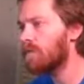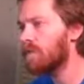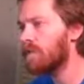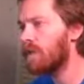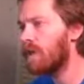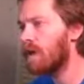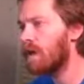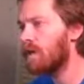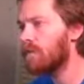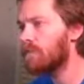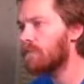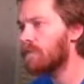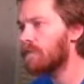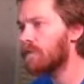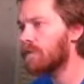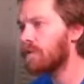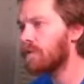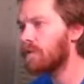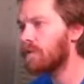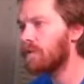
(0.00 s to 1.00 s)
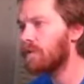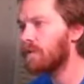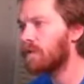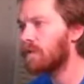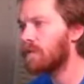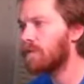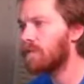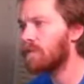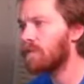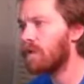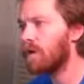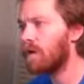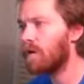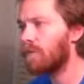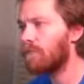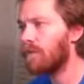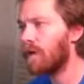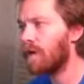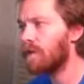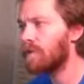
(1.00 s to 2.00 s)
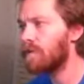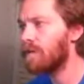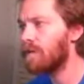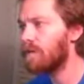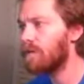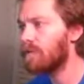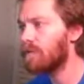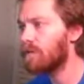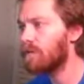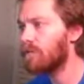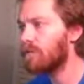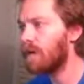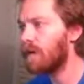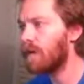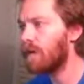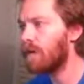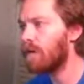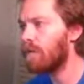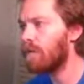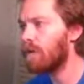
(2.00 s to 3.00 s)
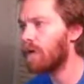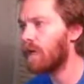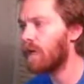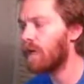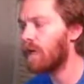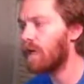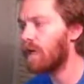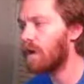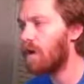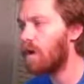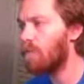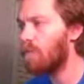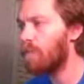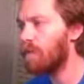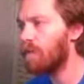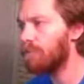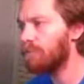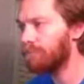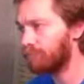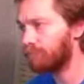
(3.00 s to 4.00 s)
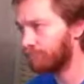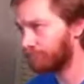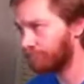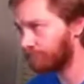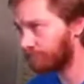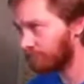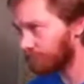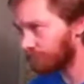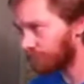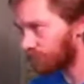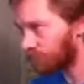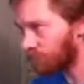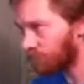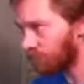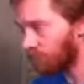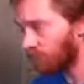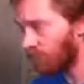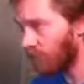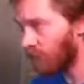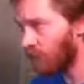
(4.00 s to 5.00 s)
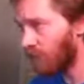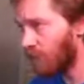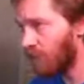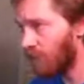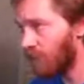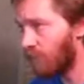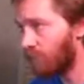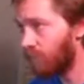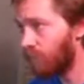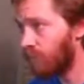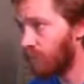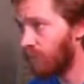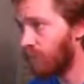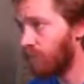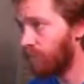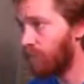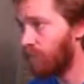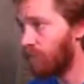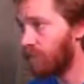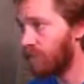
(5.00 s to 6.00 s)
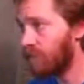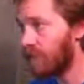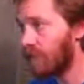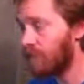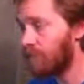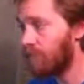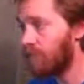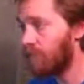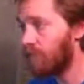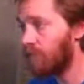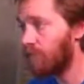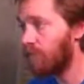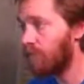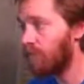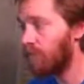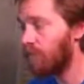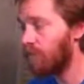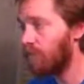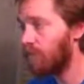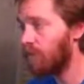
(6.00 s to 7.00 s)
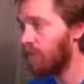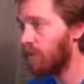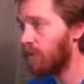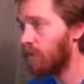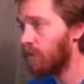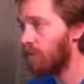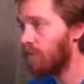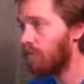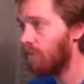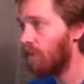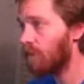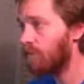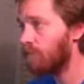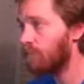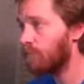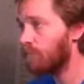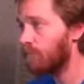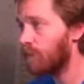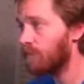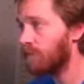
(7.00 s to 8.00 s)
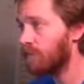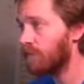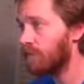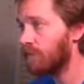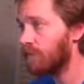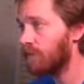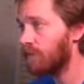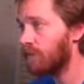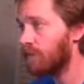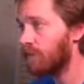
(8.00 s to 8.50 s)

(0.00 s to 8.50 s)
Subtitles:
the items to the artifacts here. And so if I go and I hit open, if we look, for example, what project